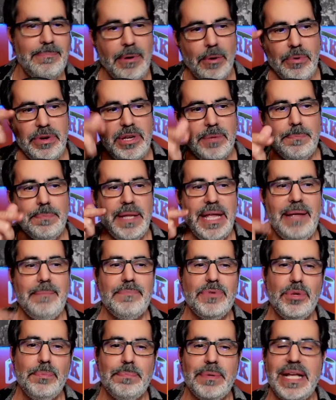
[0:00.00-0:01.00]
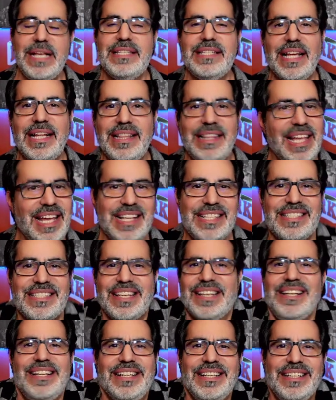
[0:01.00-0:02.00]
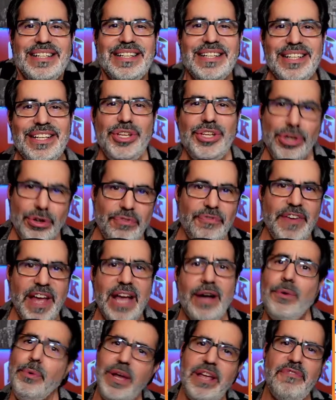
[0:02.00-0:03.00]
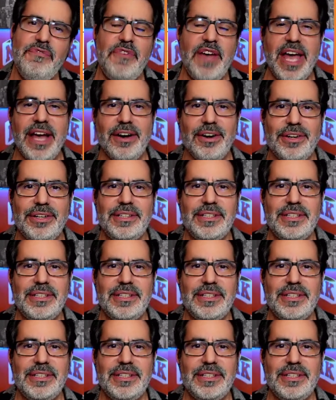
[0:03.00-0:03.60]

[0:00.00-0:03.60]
But when you do plays like this, you fail, we fail.